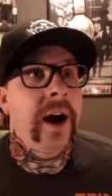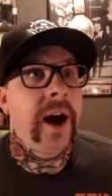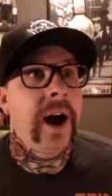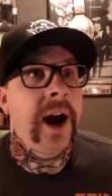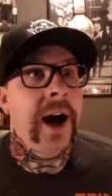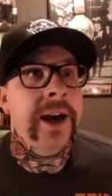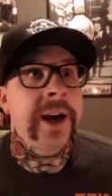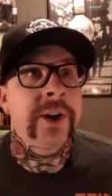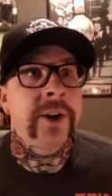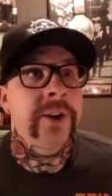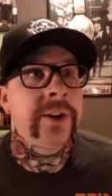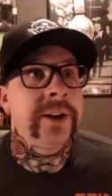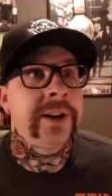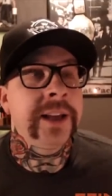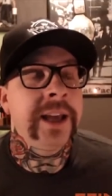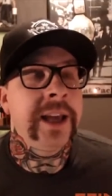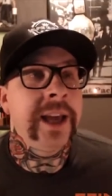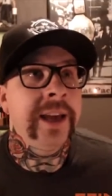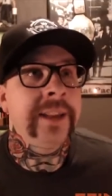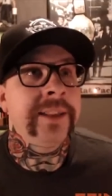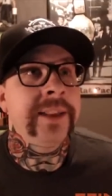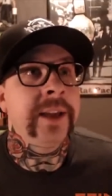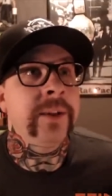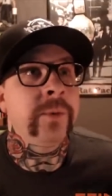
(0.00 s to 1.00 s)
I couldn't.
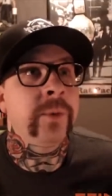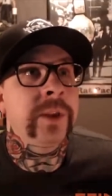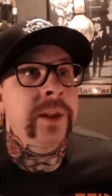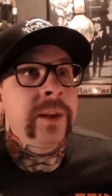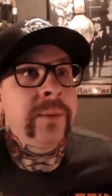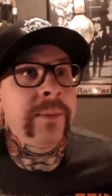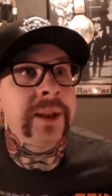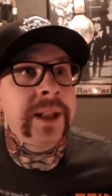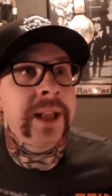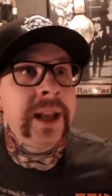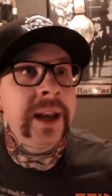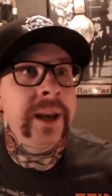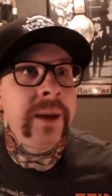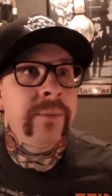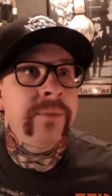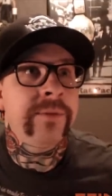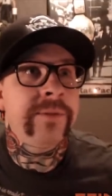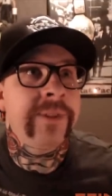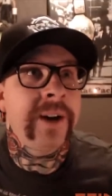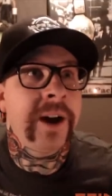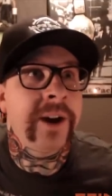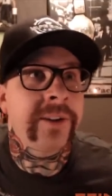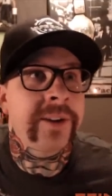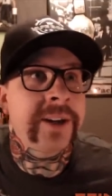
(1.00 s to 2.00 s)
And then when the Millennium
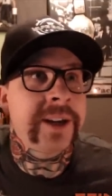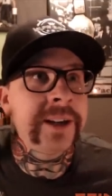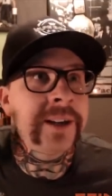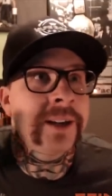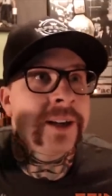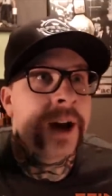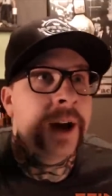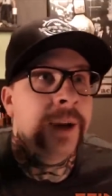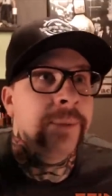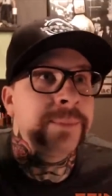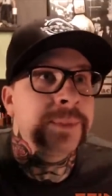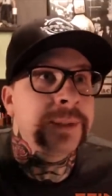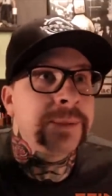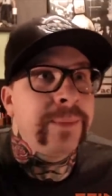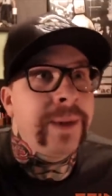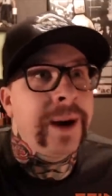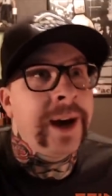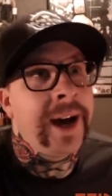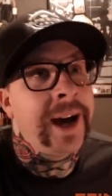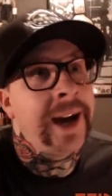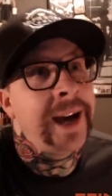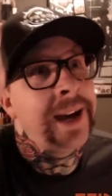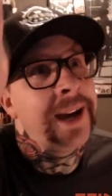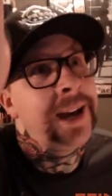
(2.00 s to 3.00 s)
Falcon comes
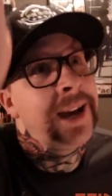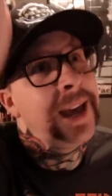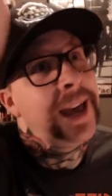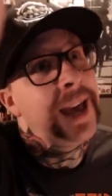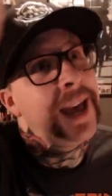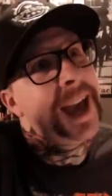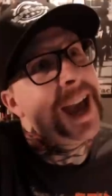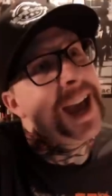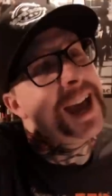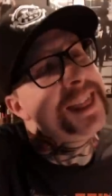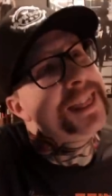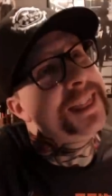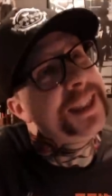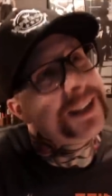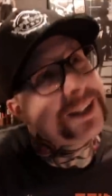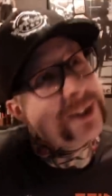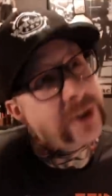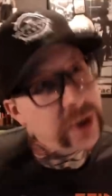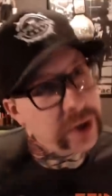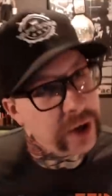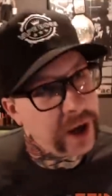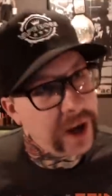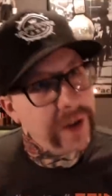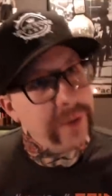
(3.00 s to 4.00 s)
by and the
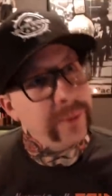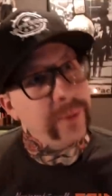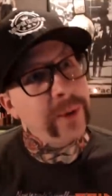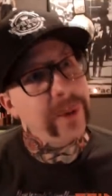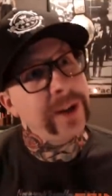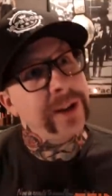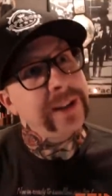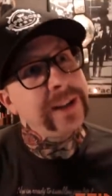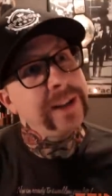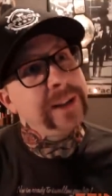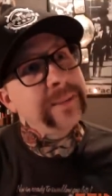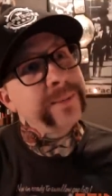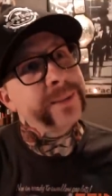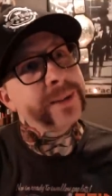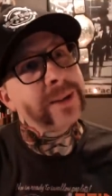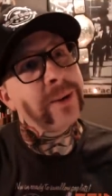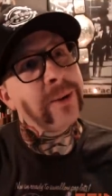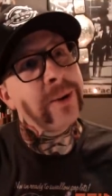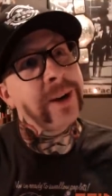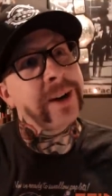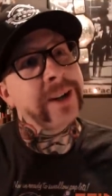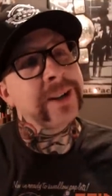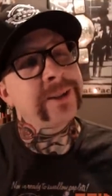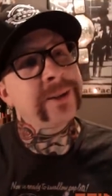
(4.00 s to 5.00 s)
John Williams
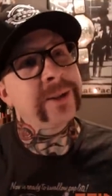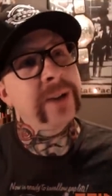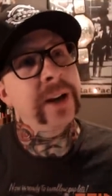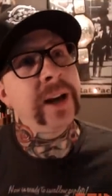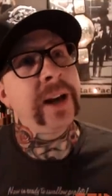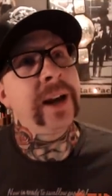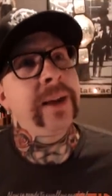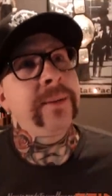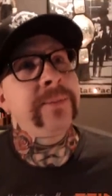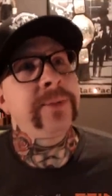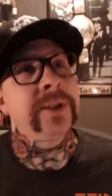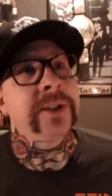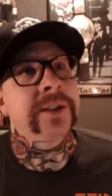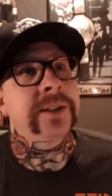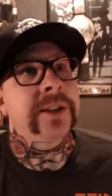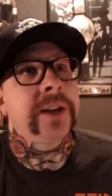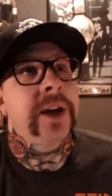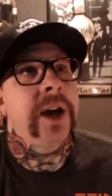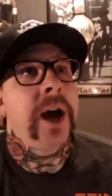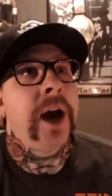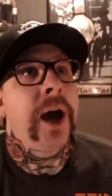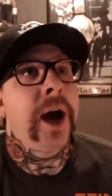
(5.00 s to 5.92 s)
orchestra, and I'm just,